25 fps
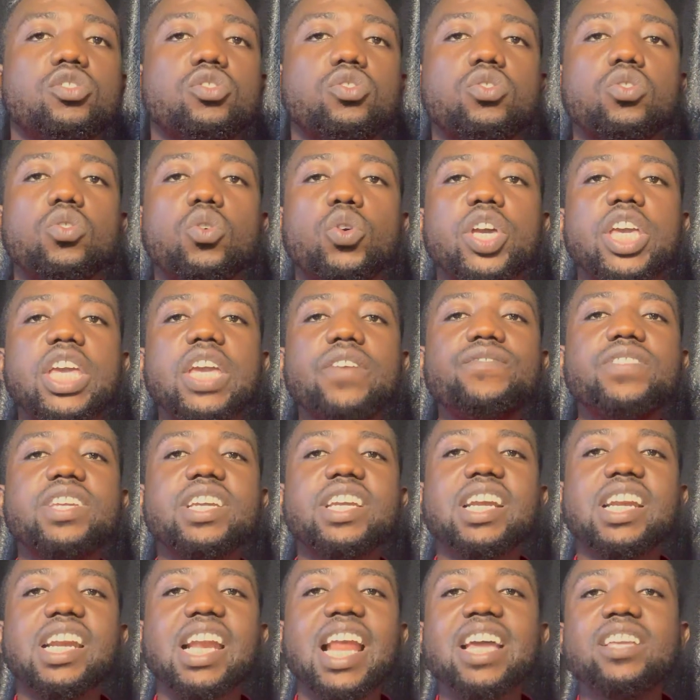So if the
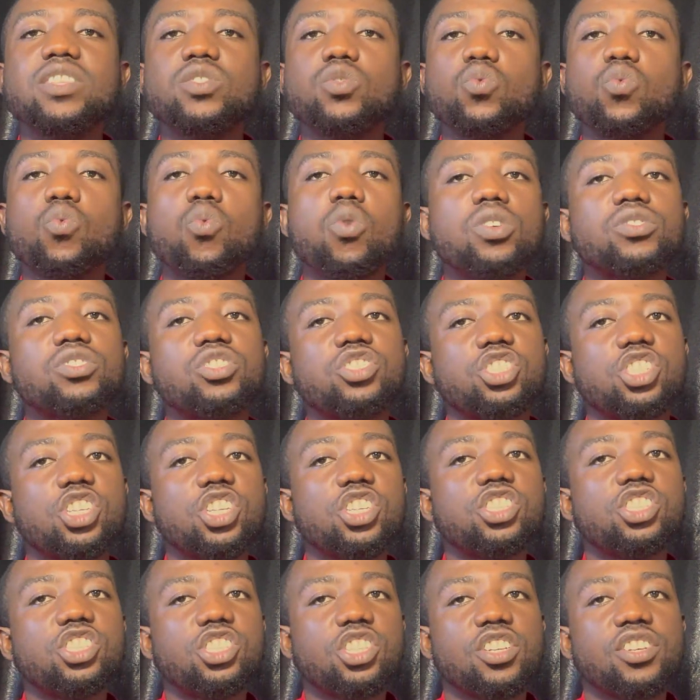client wants
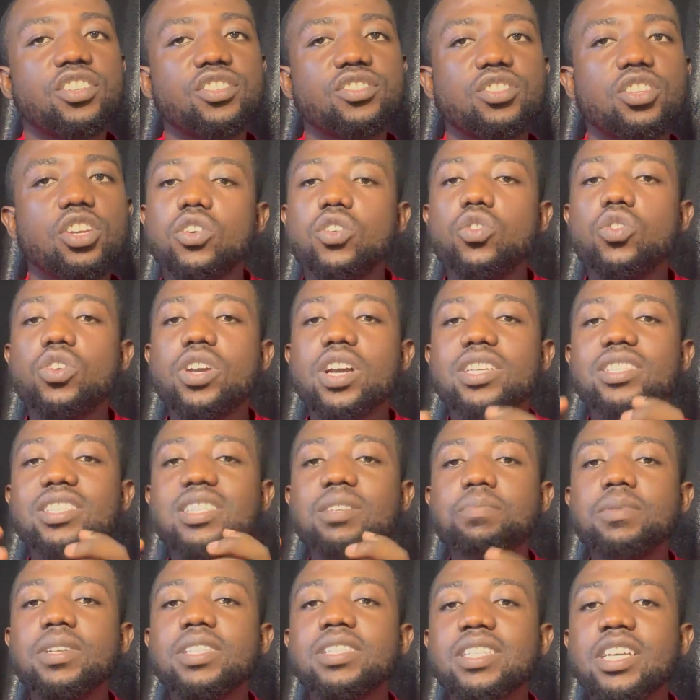changes, you can
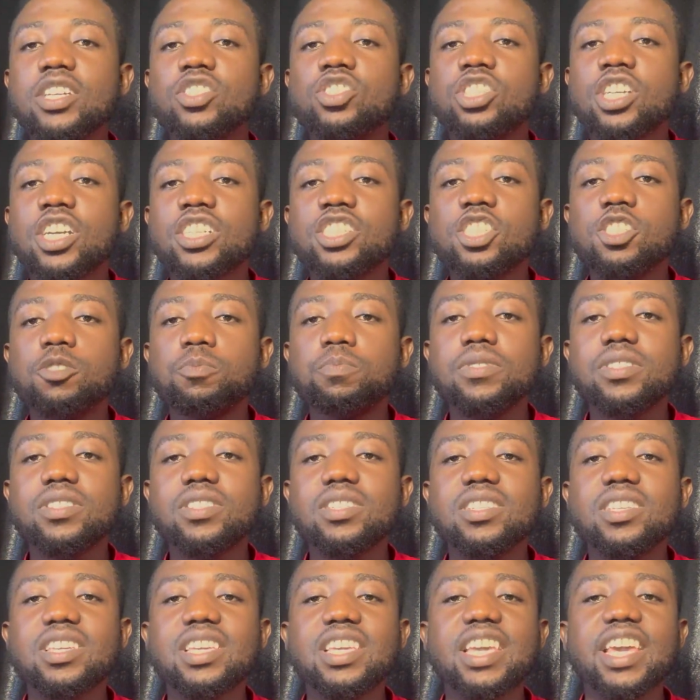simply tell
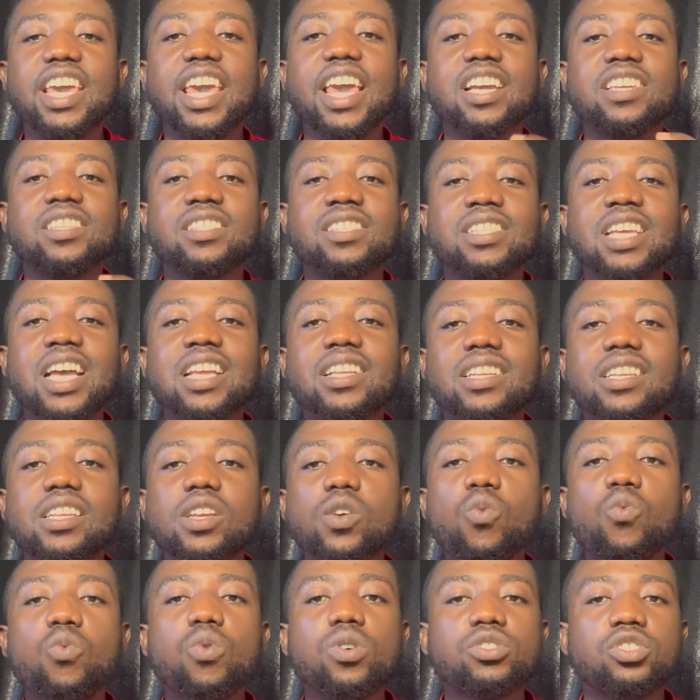ChatGPT exactly
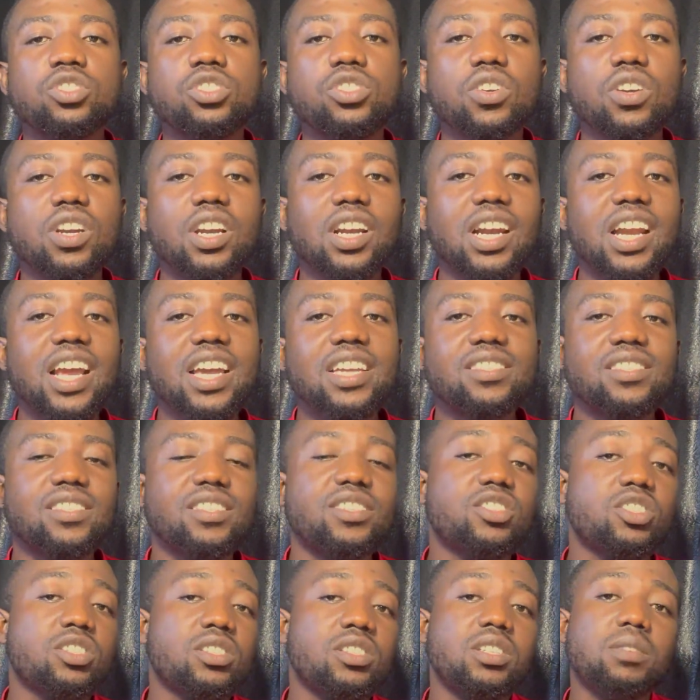what your client
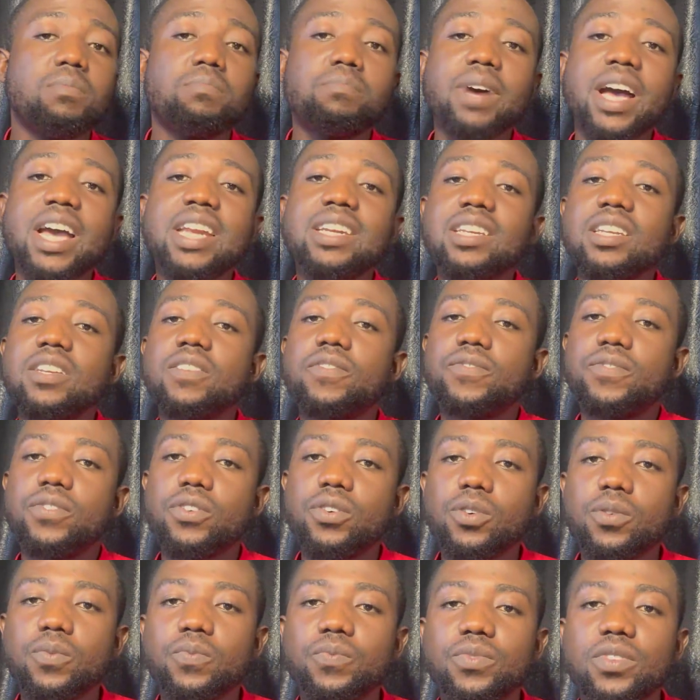is demanding
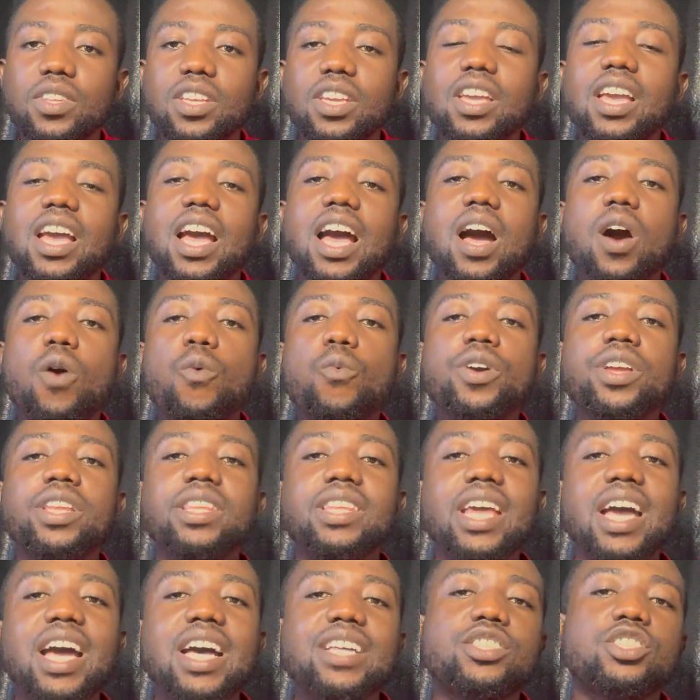for. And with
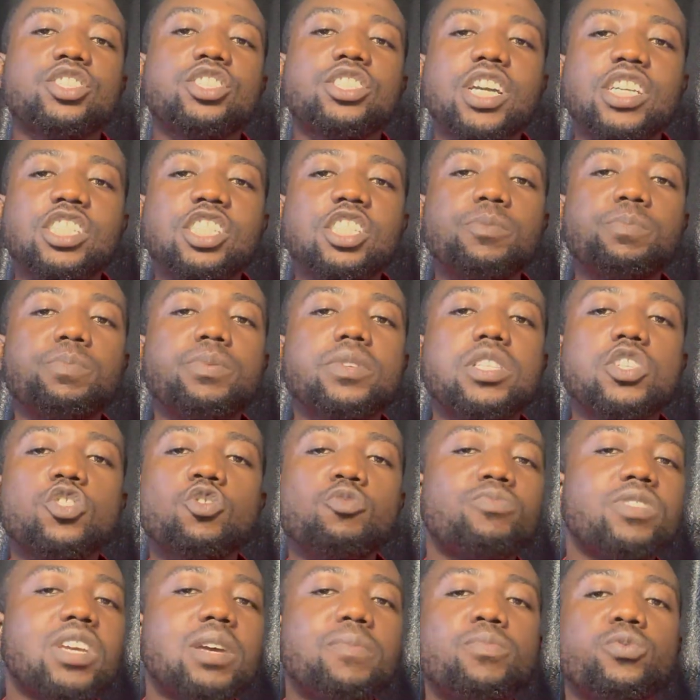that, ChatGPT will
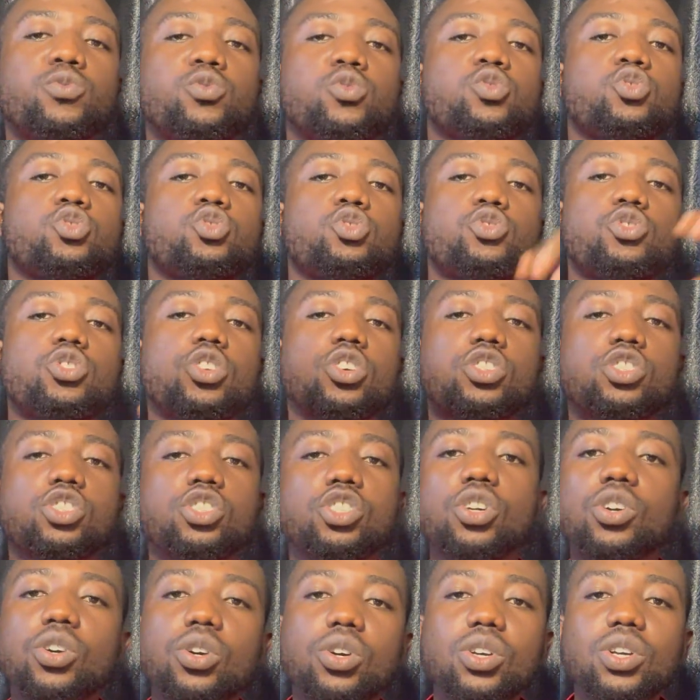be able to
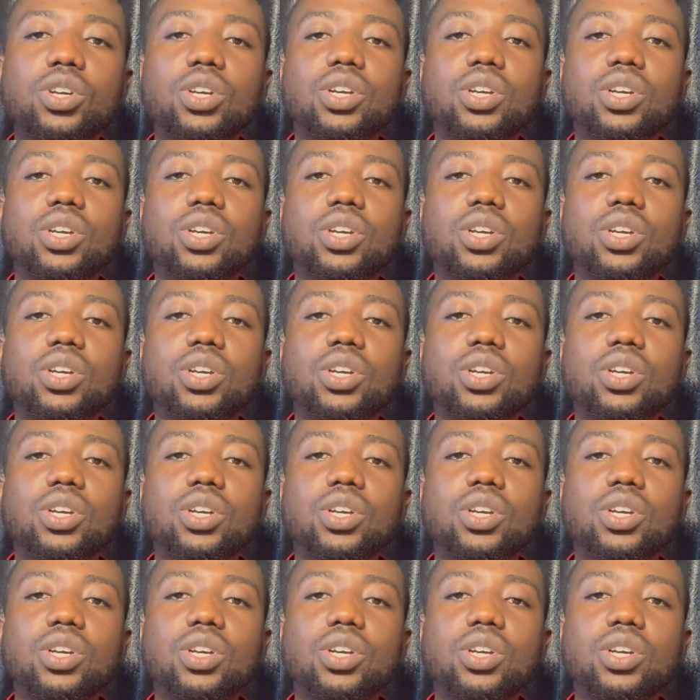structure